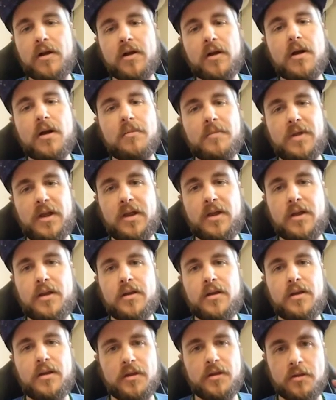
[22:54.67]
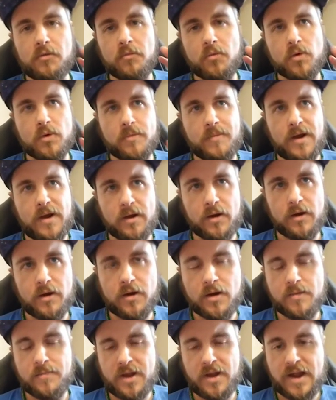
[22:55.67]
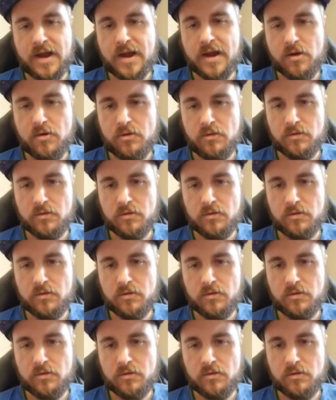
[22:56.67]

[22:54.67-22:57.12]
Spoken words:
coming in and the warm air coming out.